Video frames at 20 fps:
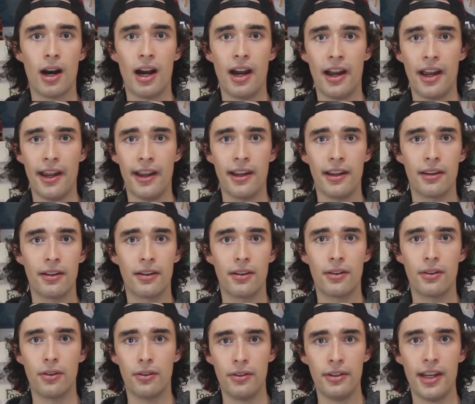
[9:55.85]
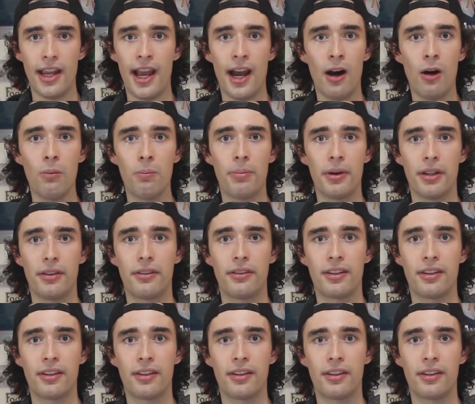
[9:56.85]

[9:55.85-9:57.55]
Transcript: I couldn't help but